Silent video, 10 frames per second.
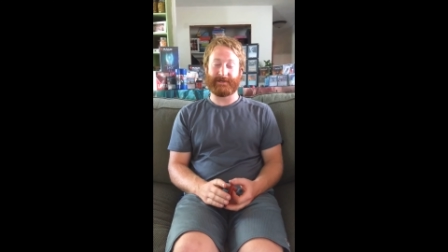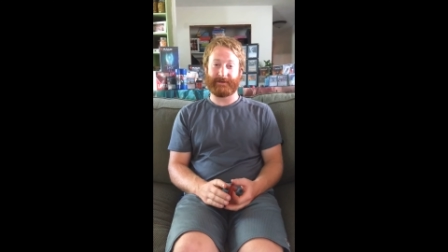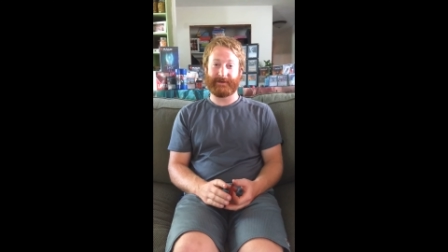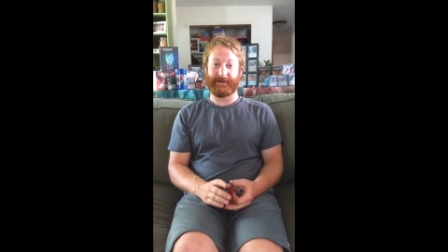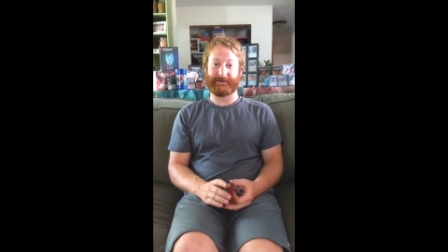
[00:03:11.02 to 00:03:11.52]

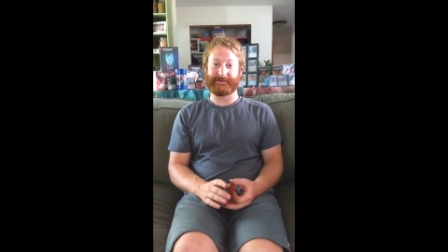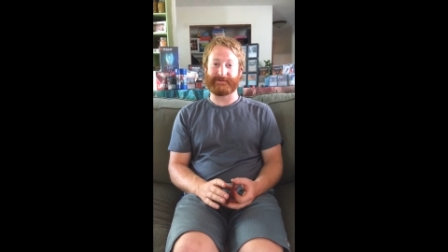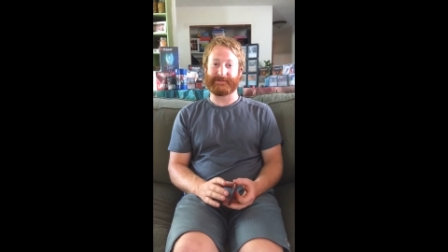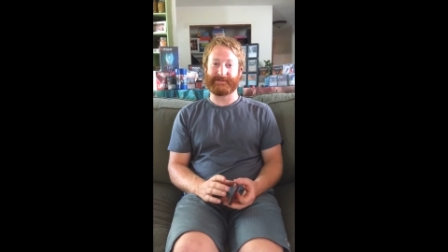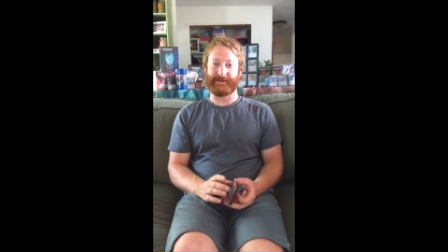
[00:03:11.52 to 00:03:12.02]
Jund
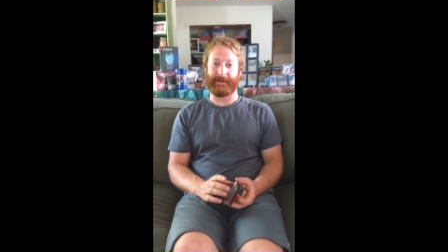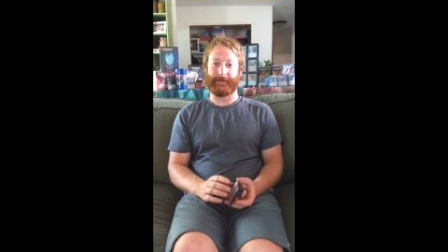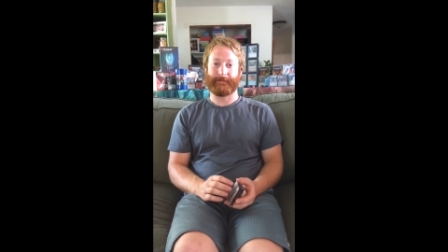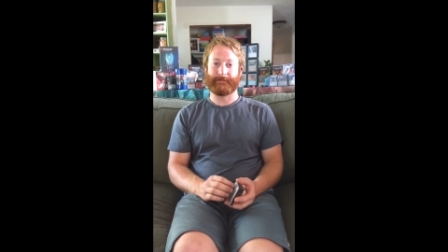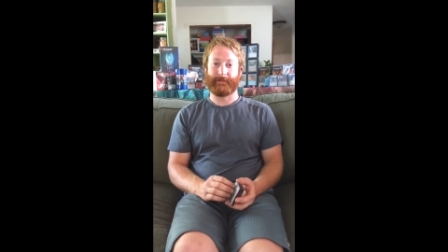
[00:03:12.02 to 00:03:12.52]
Dinosaurs today,
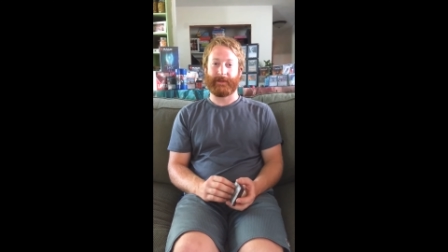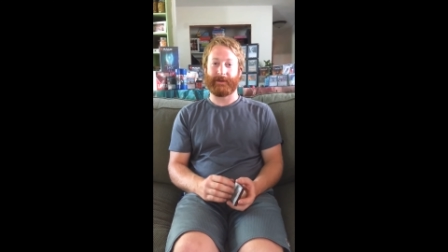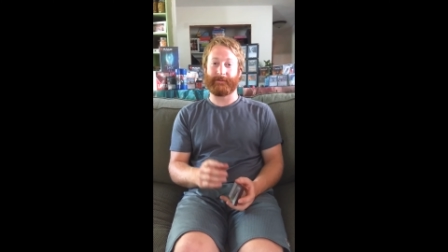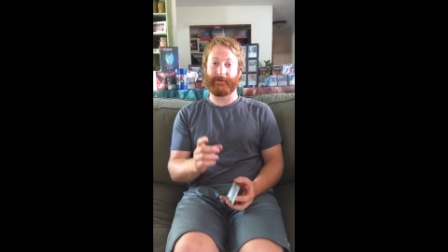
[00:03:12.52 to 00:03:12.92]
and I'm